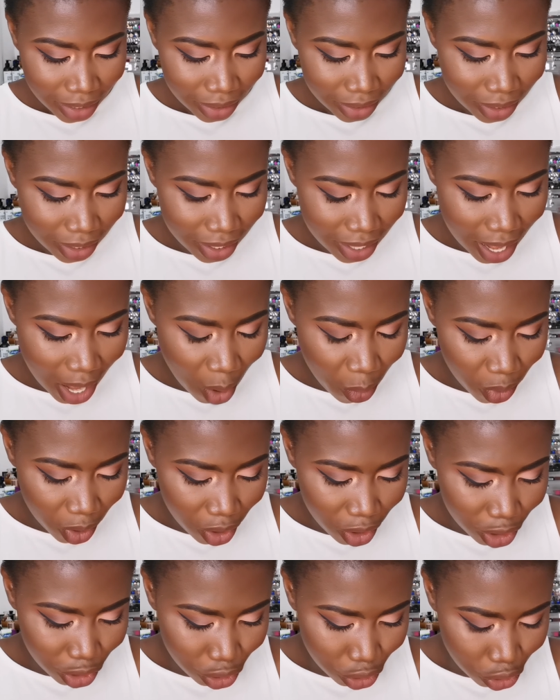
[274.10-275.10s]
So now we're
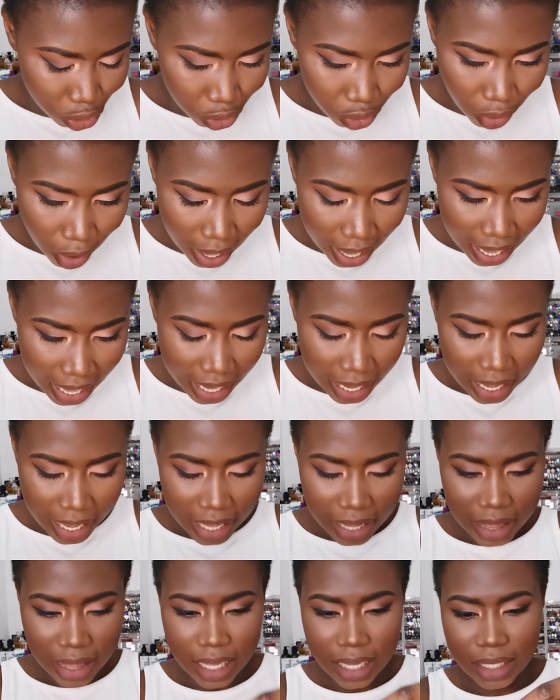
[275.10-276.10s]
going to try
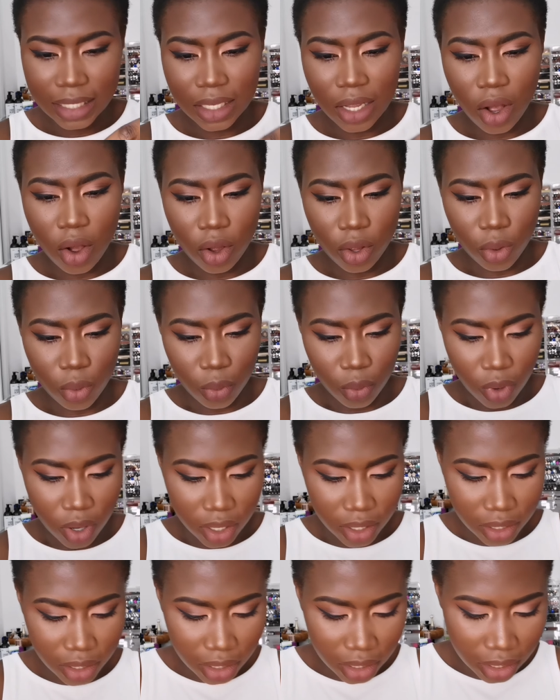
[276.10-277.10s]
this other
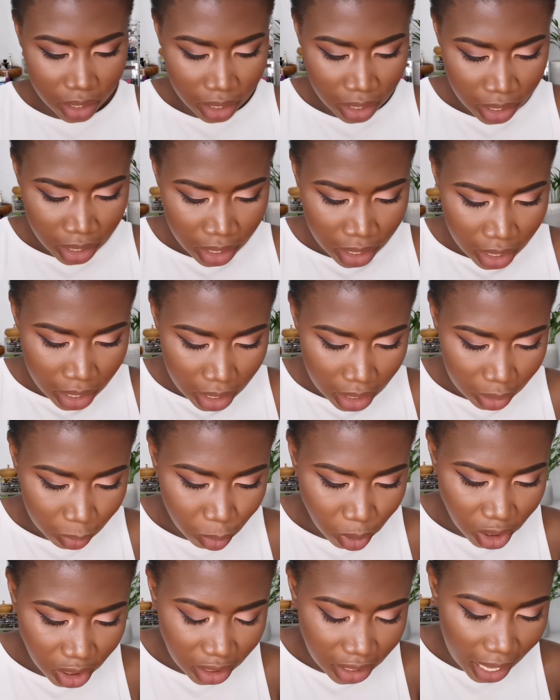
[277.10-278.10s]
one.
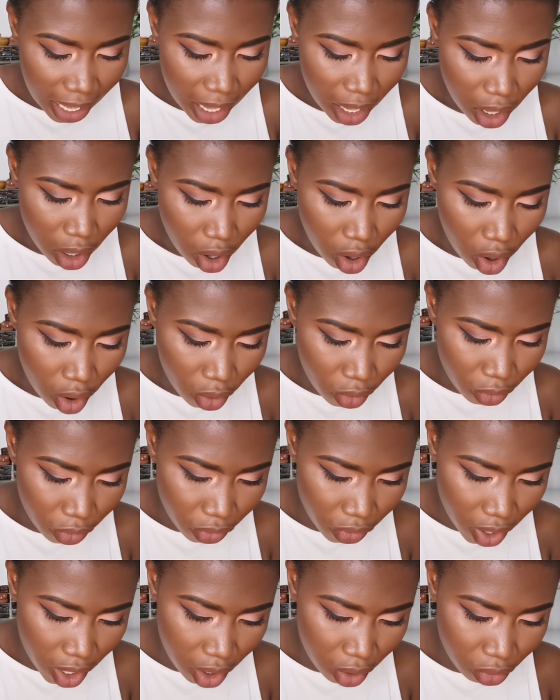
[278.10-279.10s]
As much as I
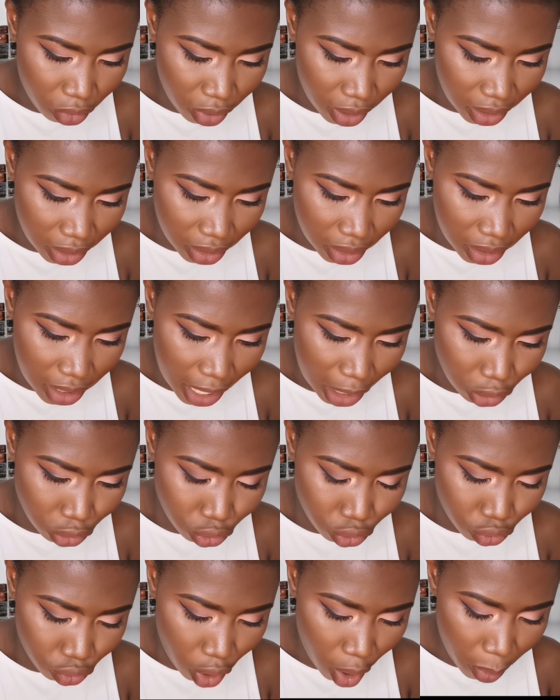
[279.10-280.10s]
love earrings
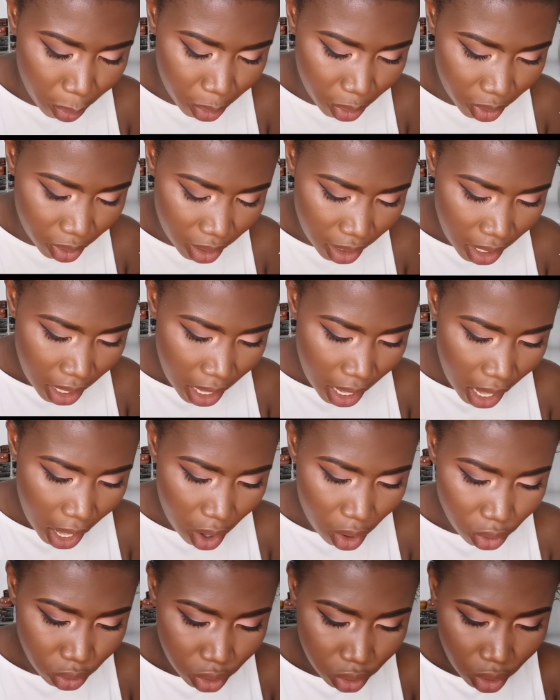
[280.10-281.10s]
that drop,
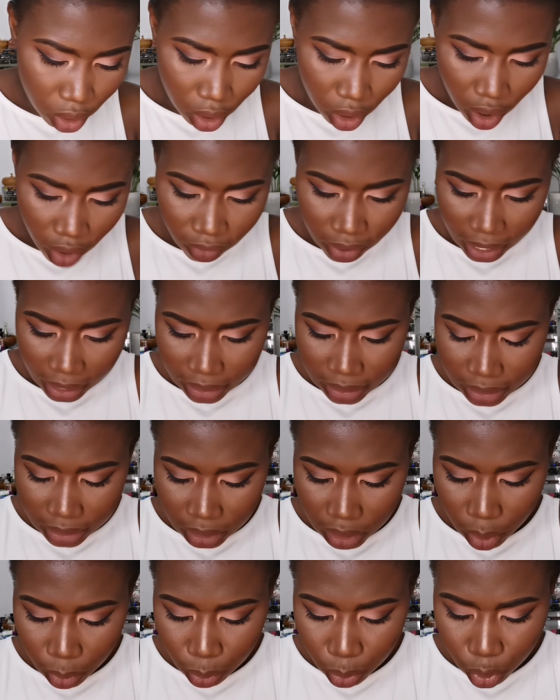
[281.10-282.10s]
I also love like
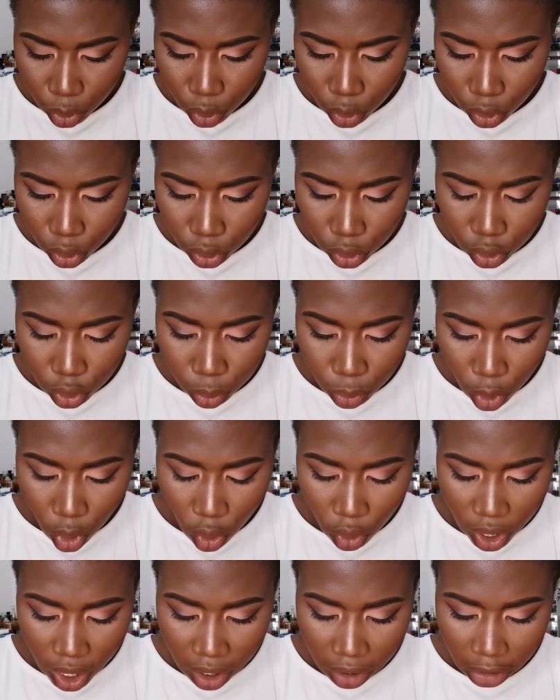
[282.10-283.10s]
simple
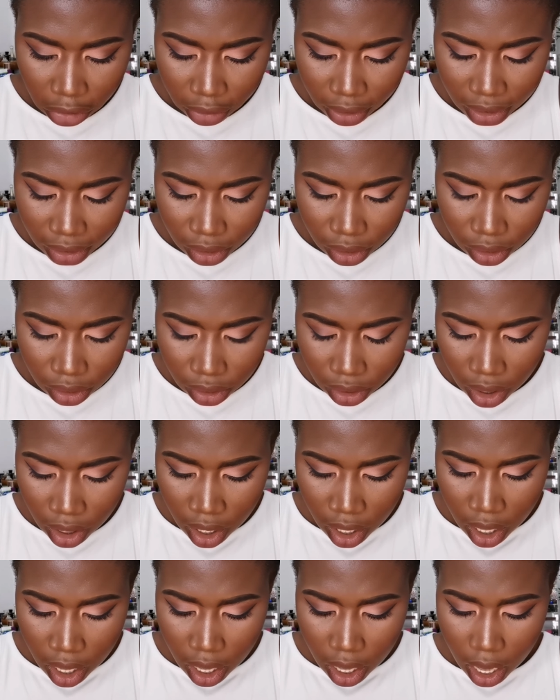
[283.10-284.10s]
small earrings
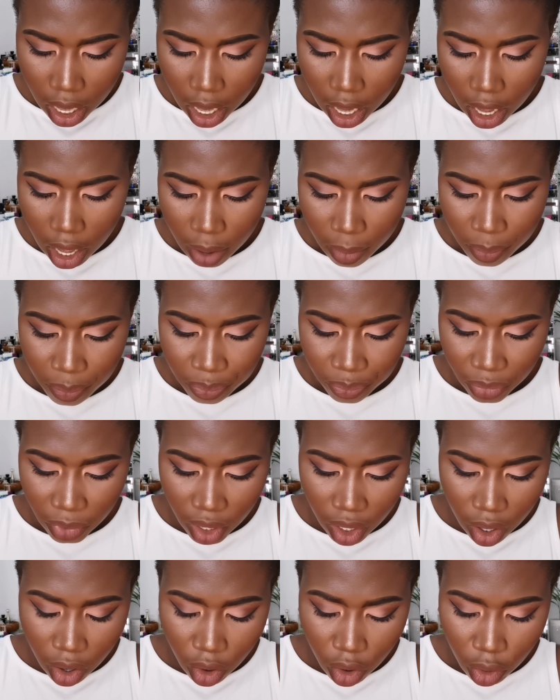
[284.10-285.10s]
on
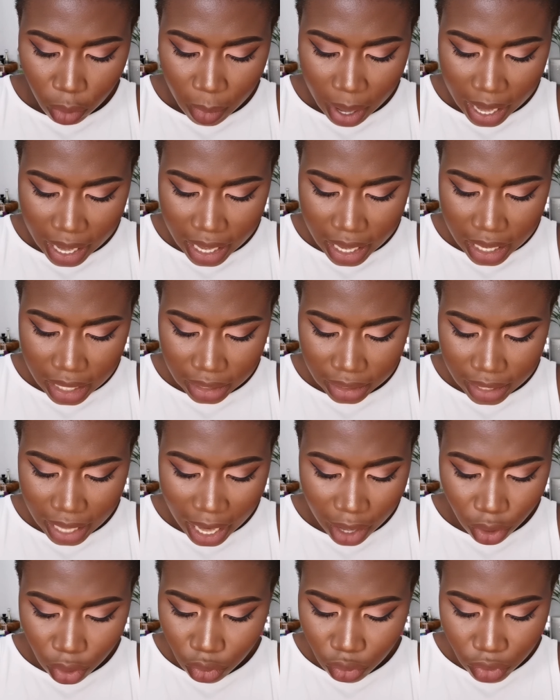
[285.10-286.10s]
my ears.
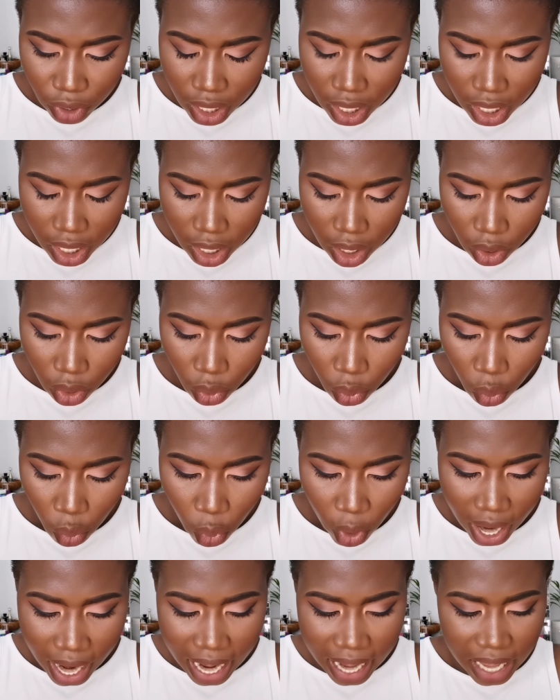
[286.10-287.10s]
I don't really
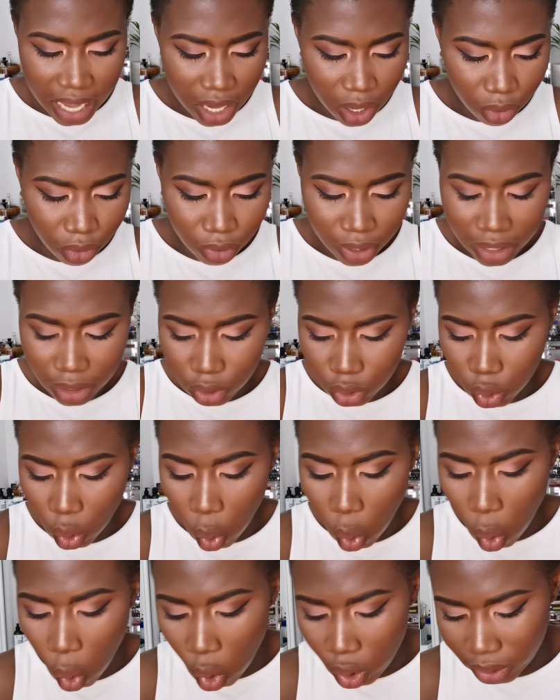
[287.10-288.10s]
wear earrings
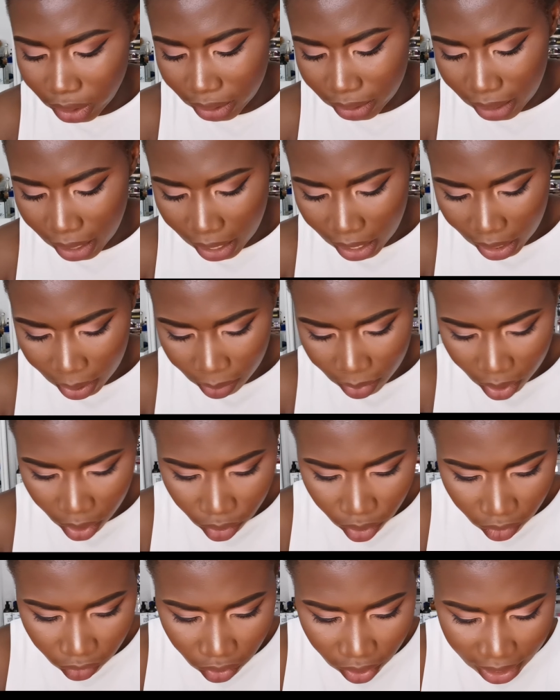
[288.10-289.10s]
all the time. I
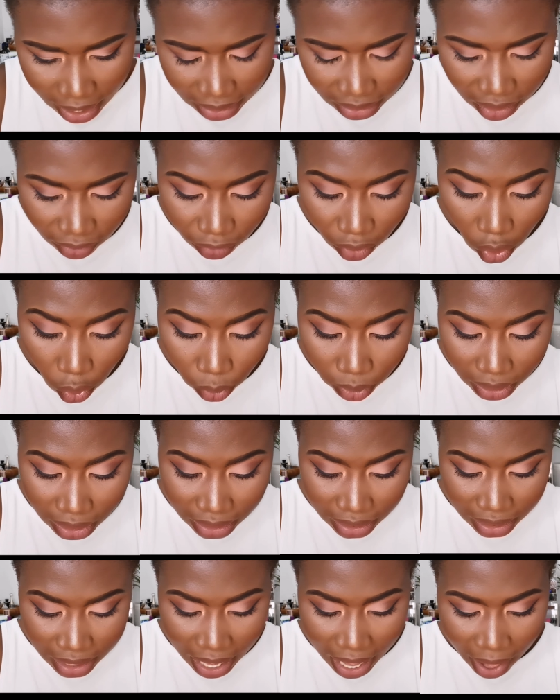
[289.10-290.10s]
don't know if you guys have
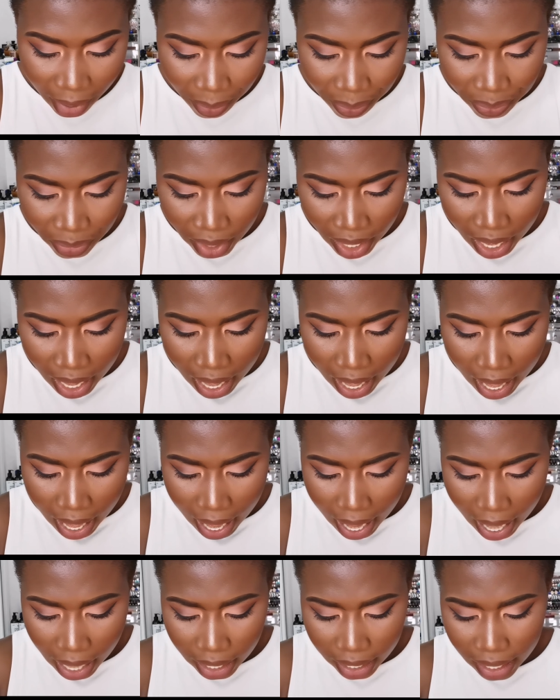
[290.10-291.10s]
noticed that.
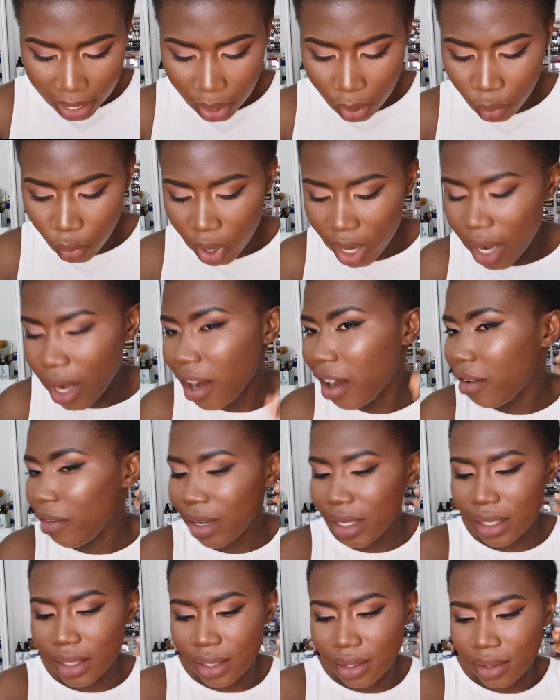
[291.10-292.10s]
I wear
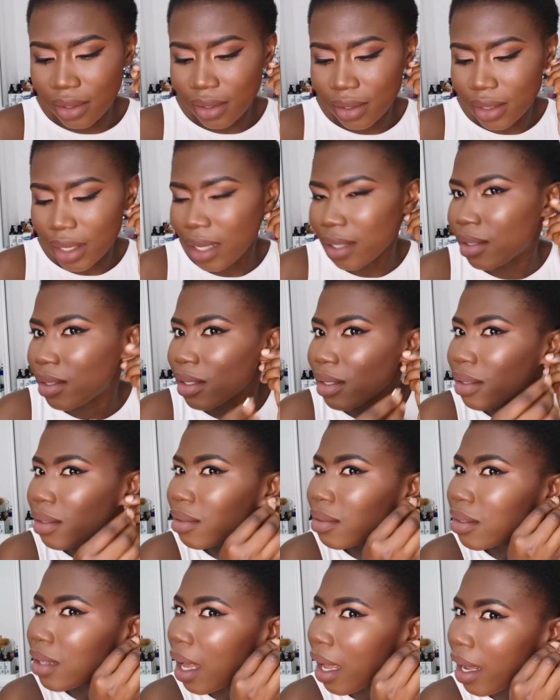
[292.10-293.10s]
earrings in
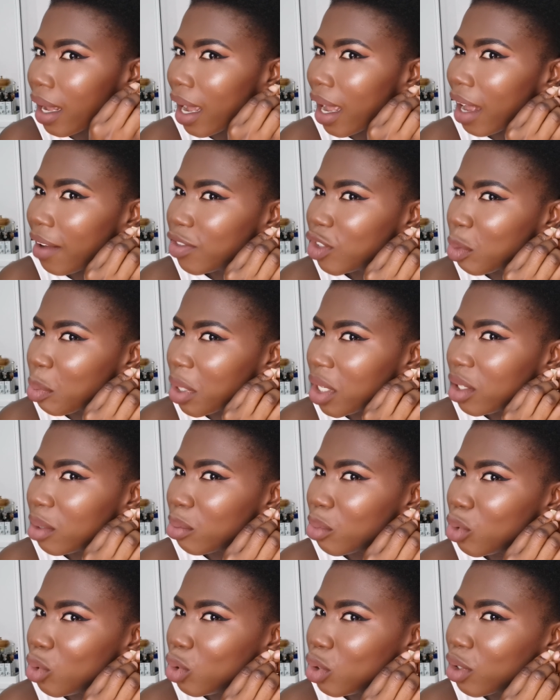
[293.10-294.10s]
certain, like I have to be in
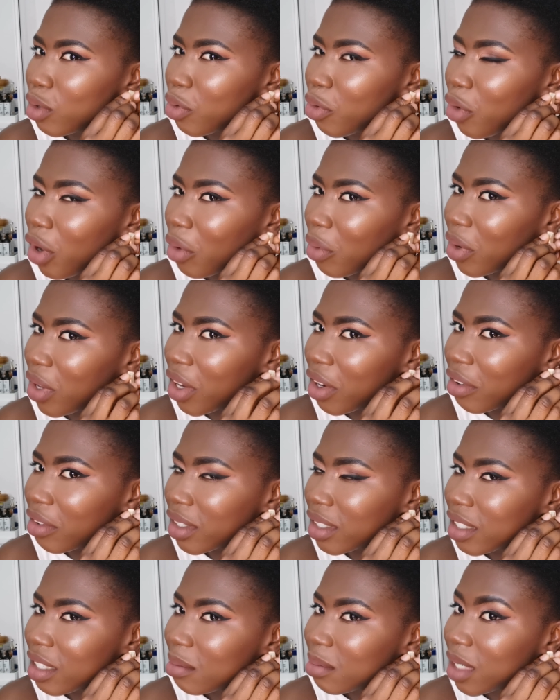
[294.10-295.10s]
the mood of wearing
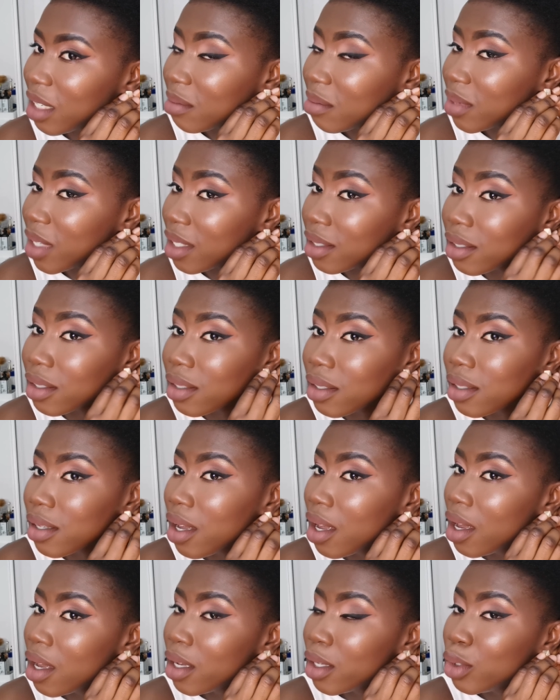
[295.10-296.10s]
earrings. Sometimes I just
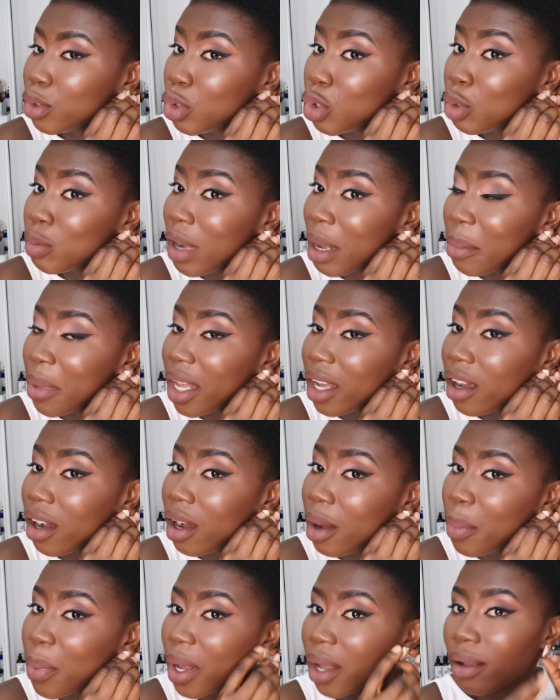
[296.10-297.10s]
do my
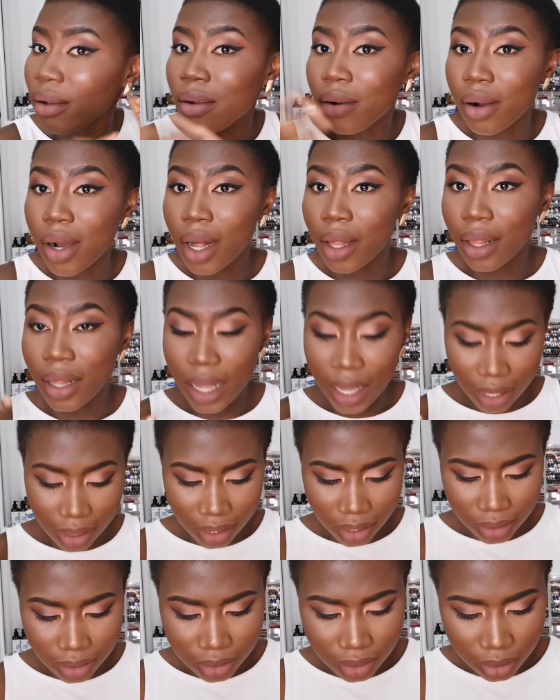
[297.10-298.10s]
makeup and go out like
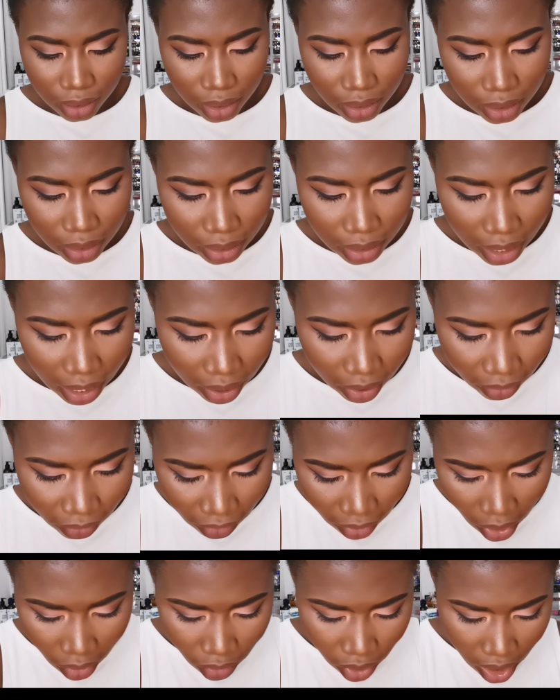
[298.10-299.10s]
this. So this is like a
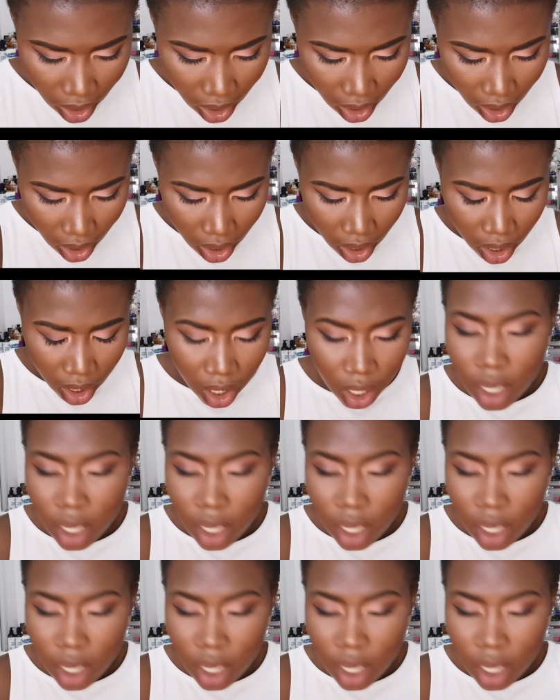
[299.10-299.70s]
very